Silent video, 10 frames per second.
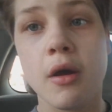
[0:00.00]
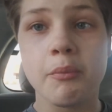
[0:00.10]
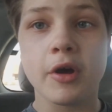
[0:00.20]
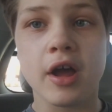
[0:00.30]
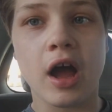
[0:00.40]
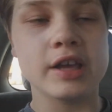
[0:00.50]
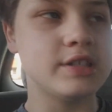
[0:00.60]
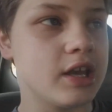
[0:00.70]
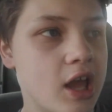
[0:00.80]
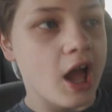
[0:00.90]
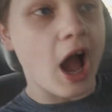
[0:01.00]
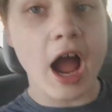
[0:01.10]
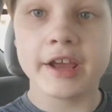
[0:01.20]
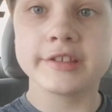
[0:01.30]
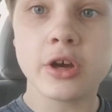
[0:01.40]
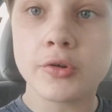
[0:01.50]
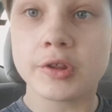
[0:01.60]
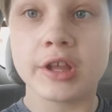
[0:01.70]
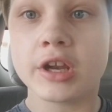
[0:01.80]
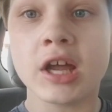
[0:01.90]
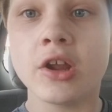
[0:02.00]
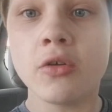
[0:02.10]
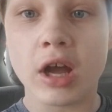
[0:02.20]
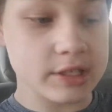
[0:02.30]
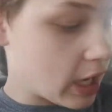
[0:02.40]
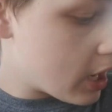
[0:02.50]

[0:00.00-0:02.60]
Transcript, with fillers: but I, I totally did not know, guys. I